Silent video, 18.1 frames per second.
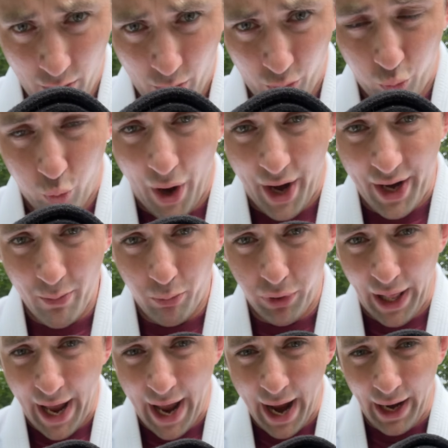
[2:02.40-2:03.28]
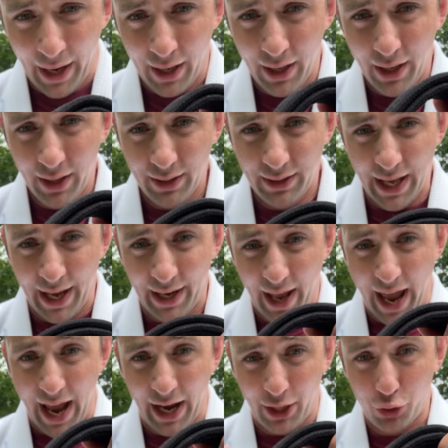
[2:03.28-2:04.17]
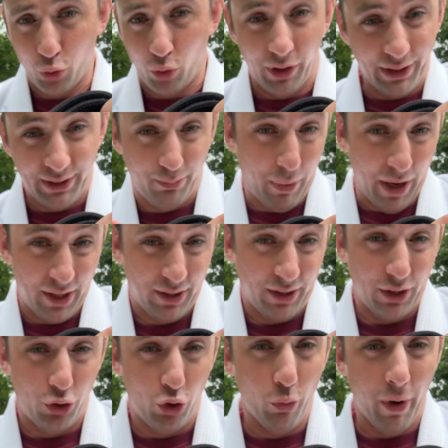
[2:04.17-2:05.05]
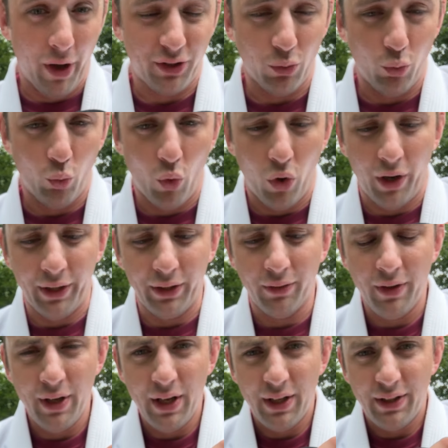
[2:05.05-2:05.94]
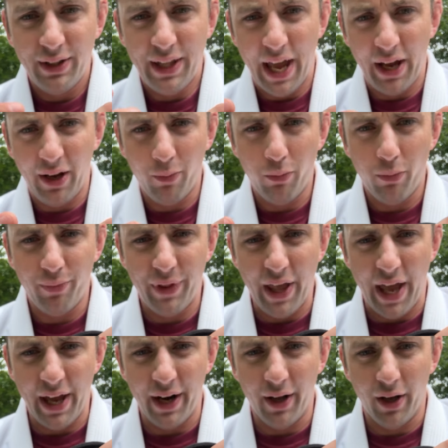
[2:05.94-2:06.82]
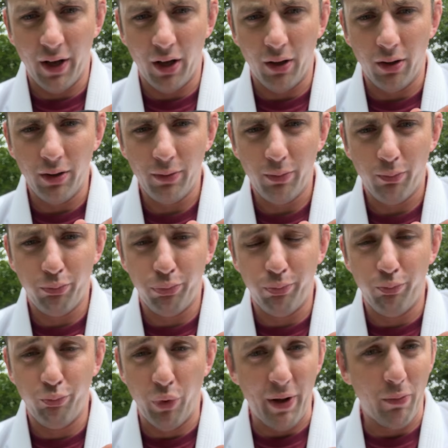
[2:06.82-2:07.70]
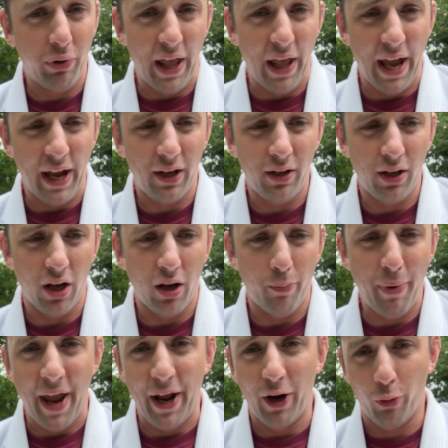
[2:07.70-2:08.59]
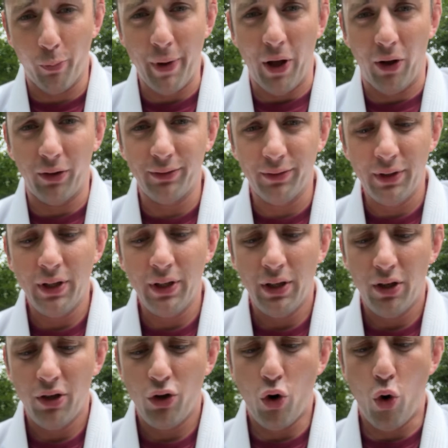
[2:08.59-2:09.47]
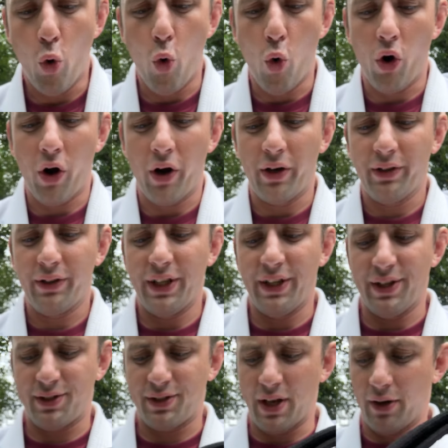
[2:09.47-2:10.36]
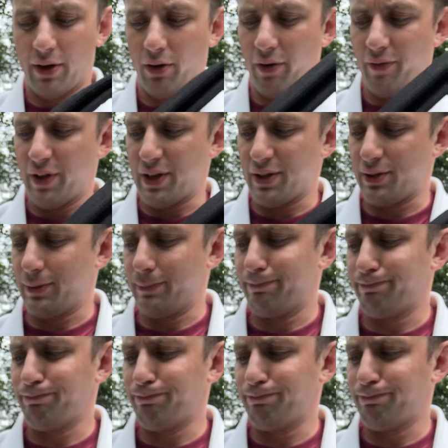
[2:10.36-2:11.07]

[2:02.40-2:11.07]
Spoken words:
red and black, that actual, it's basically 2 belts in one, that red and black panel belt core in the center of this.